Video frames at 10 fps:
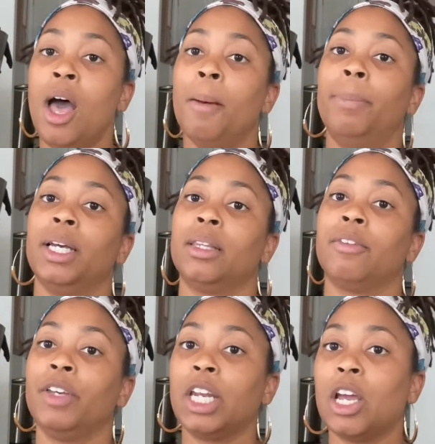But the
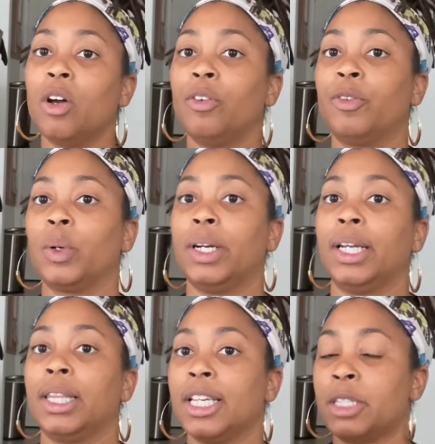video for
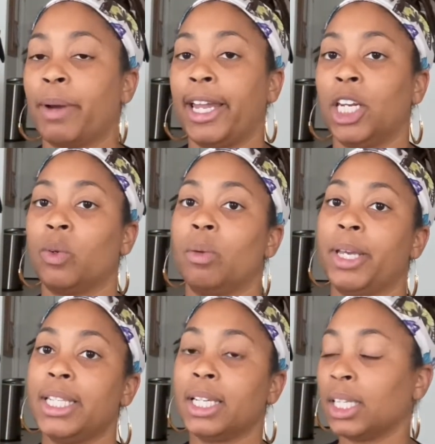this binder will
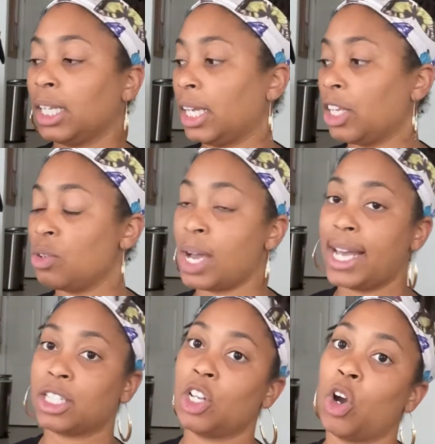basically let you
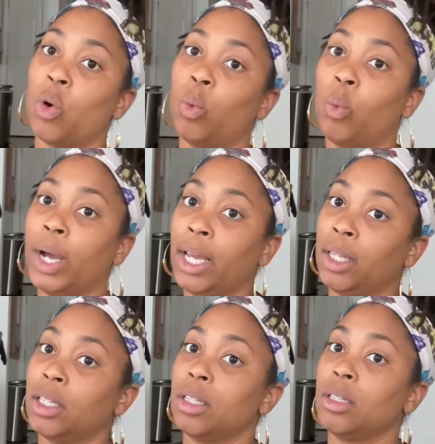guys know what
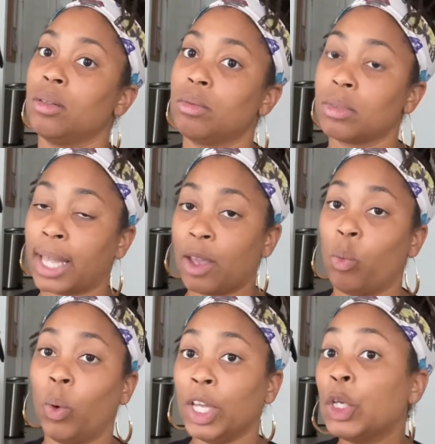
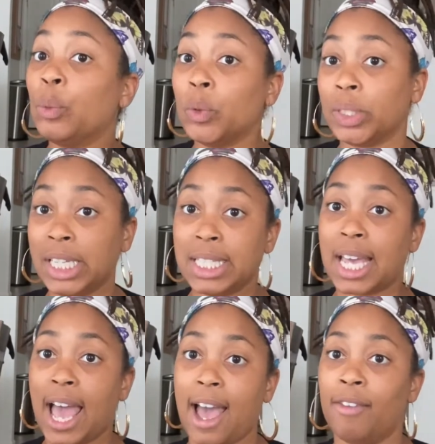you will need to
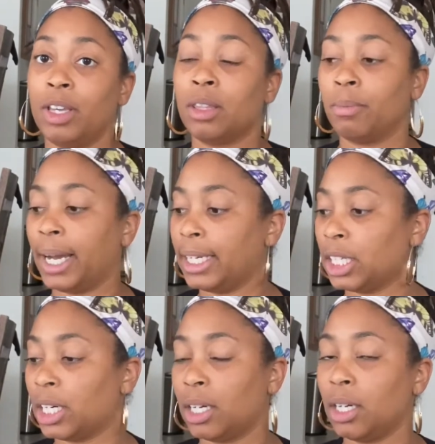have in the
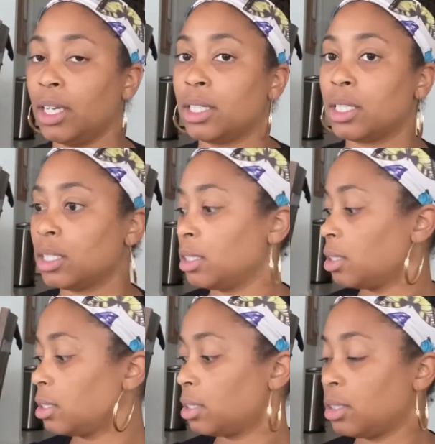binder. It's
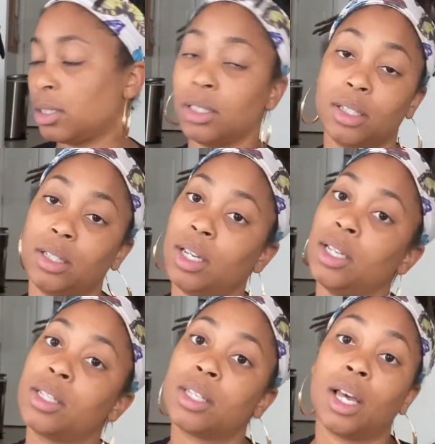
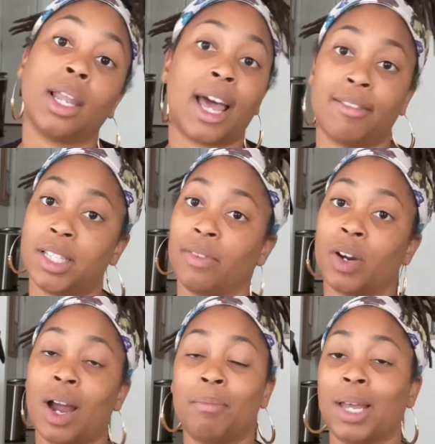a
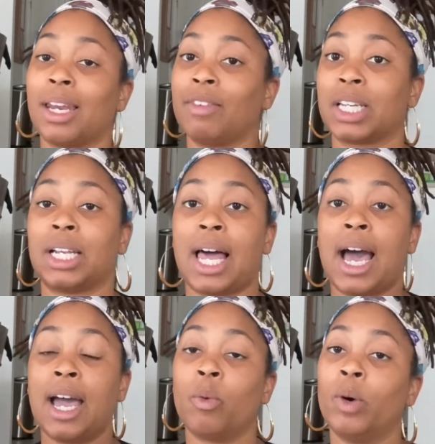lifesaver, I'm not even gonna
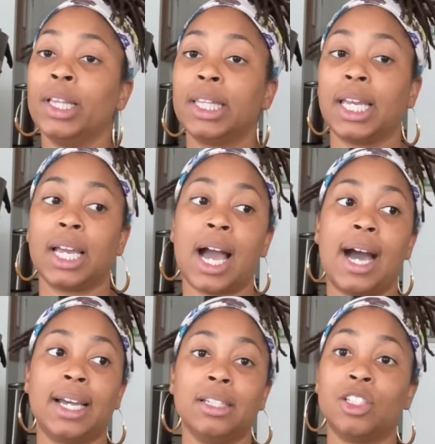lie. One thing
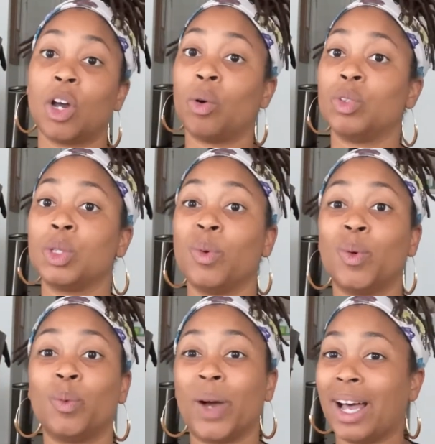I don't do
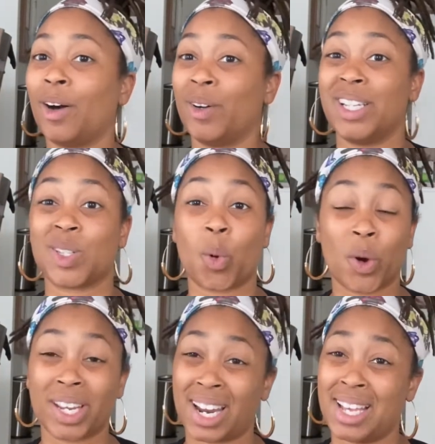well is
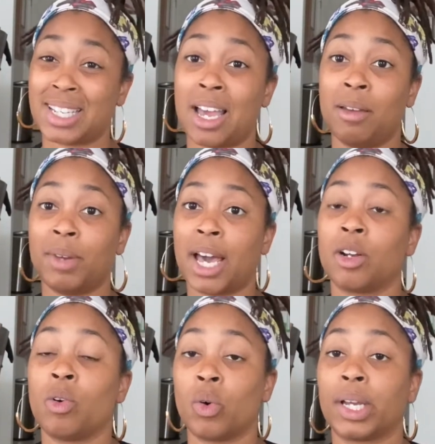organize. I am not
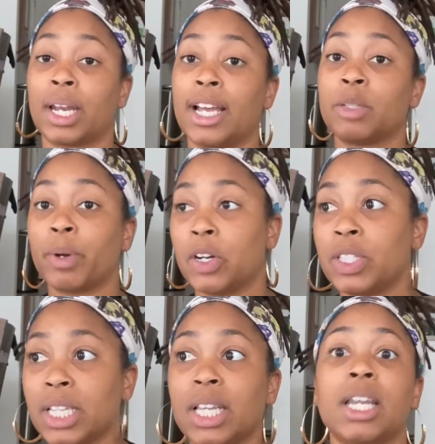an organized
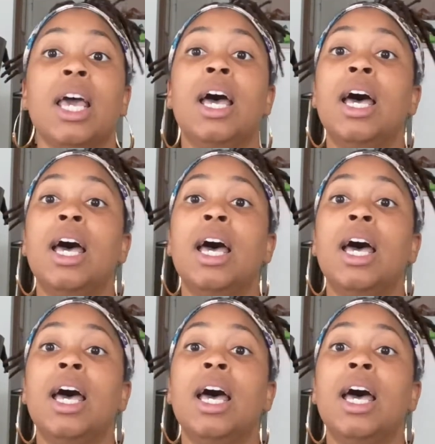person.